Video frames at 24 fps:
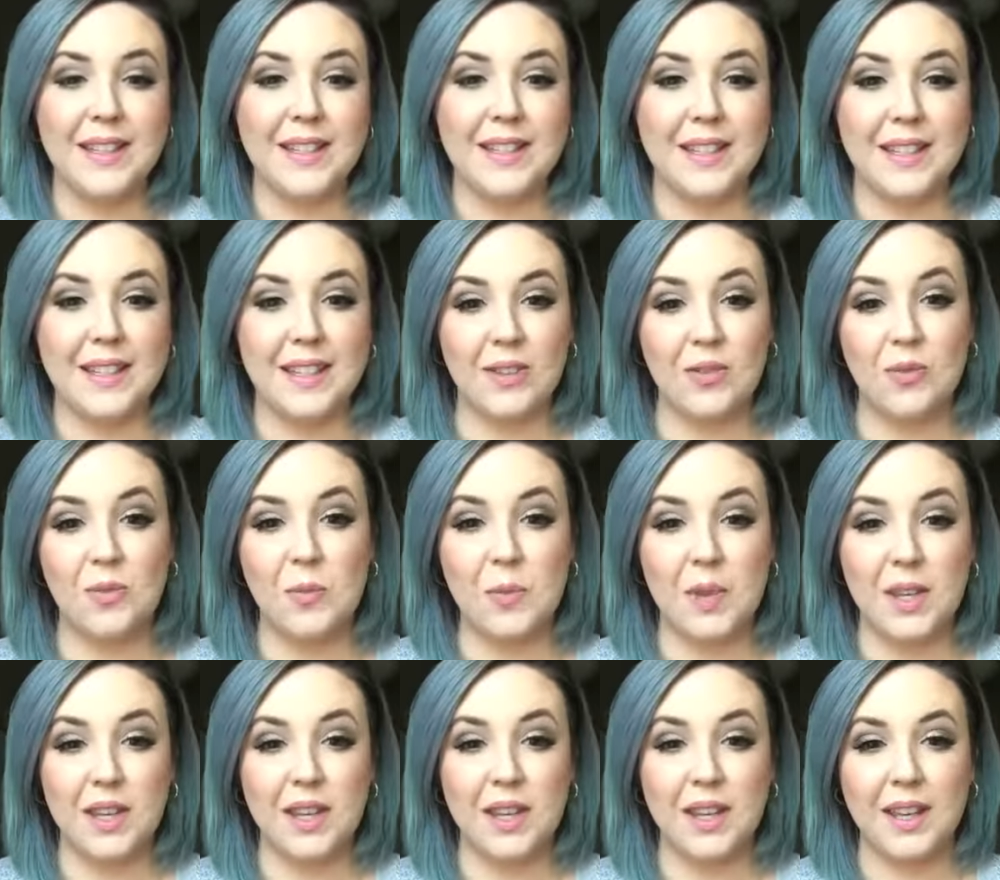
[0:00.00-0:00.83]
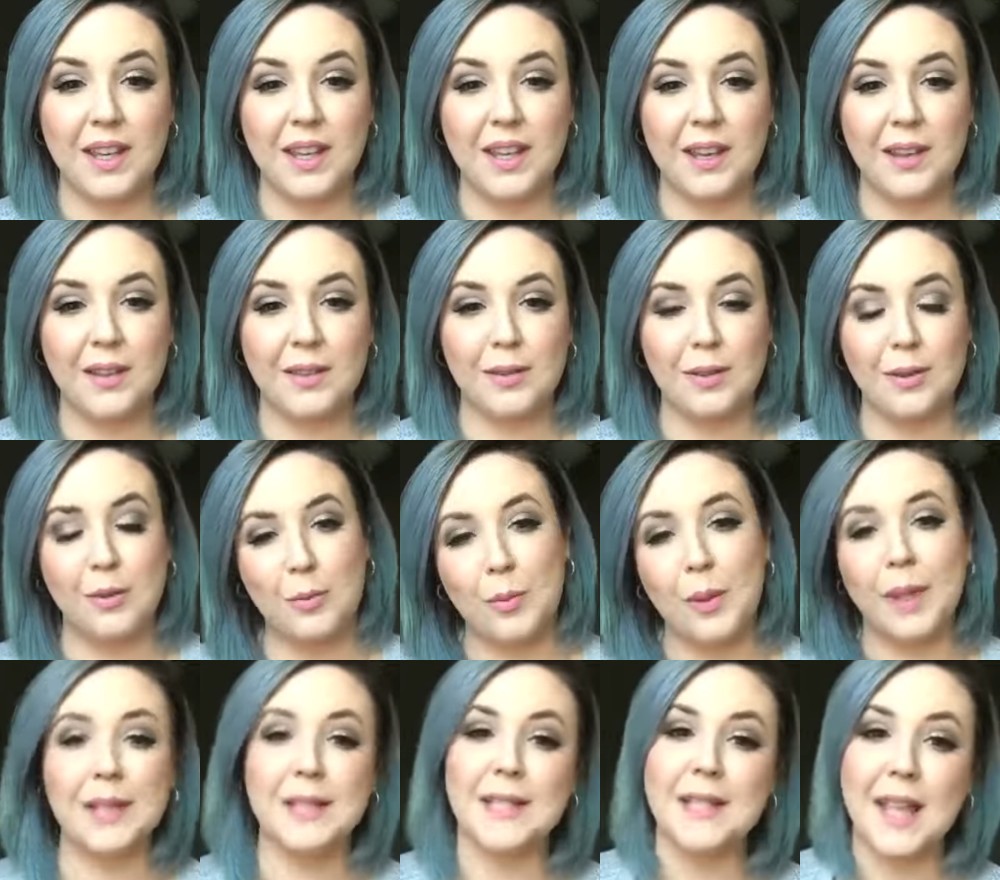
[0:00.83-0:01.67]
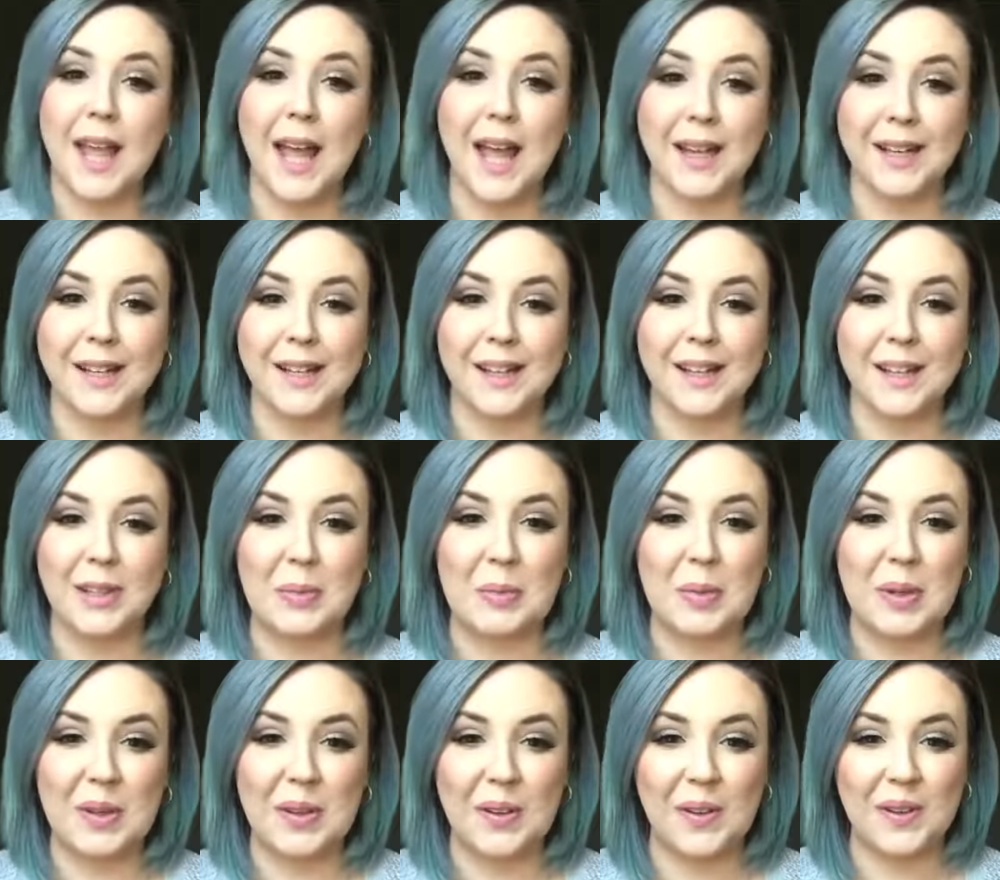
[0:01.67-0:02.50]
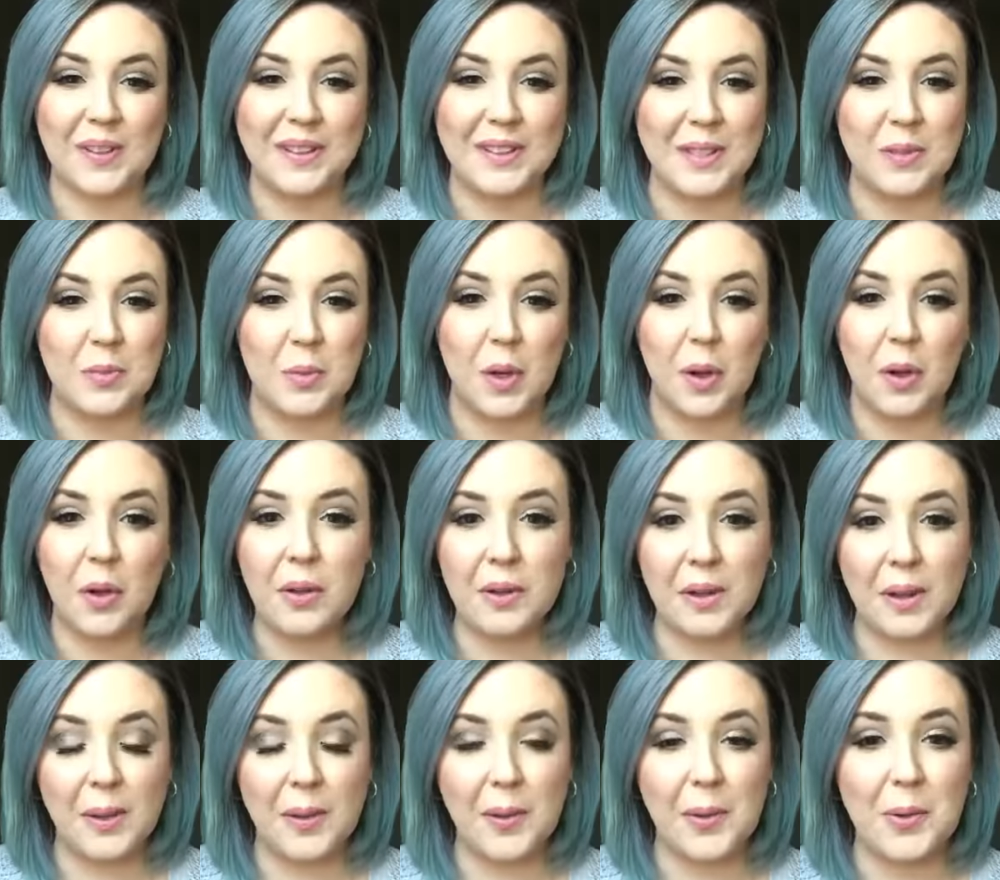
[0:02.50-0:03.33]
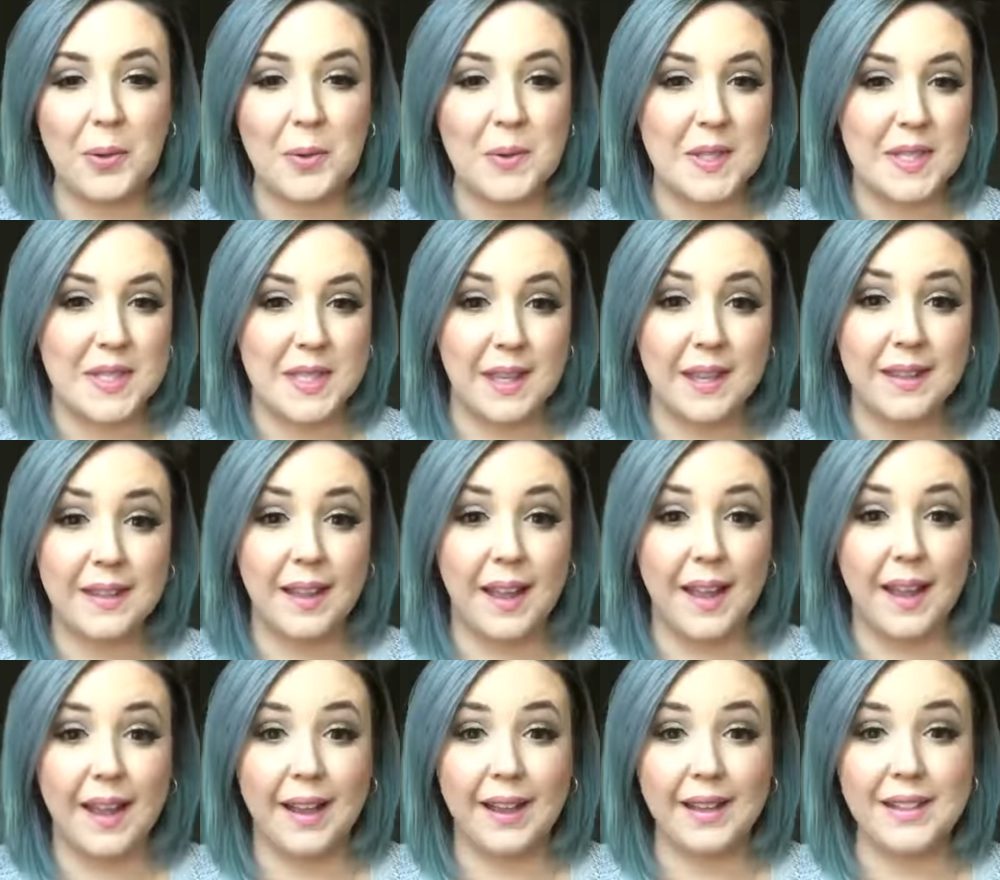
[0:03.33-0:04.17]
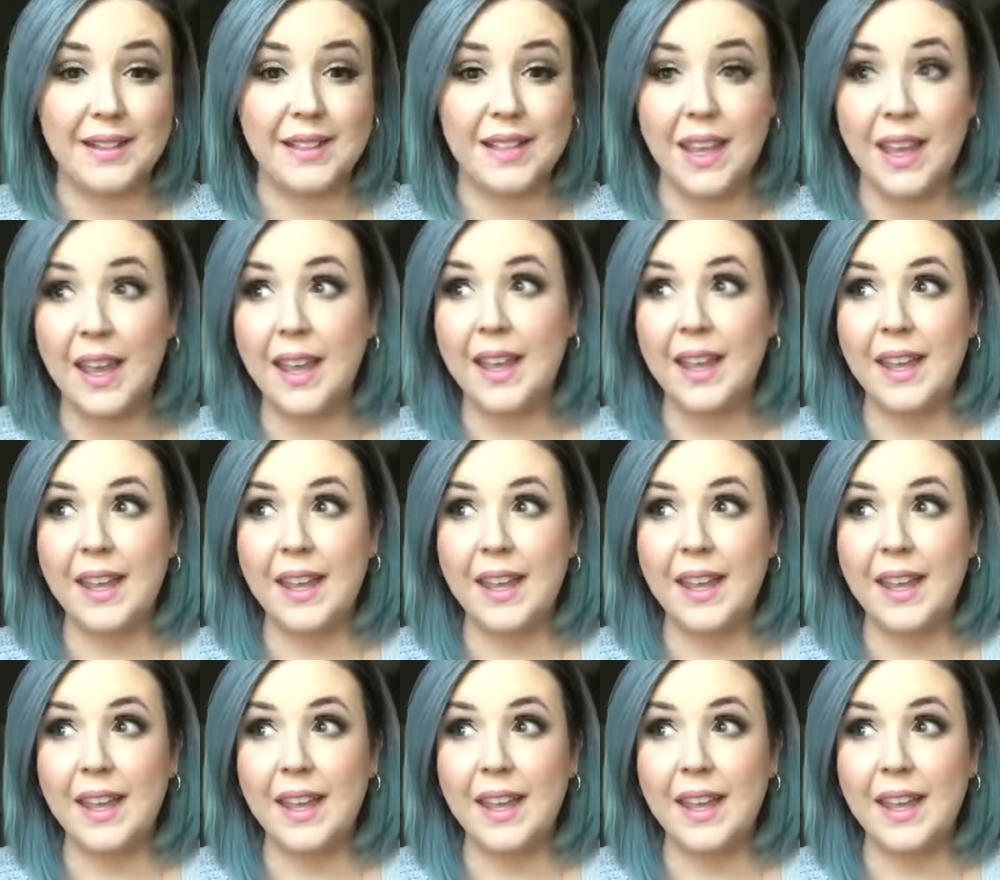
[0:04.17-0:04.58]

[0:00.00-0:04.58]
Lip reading: to give me the best lighting because we all know sunlight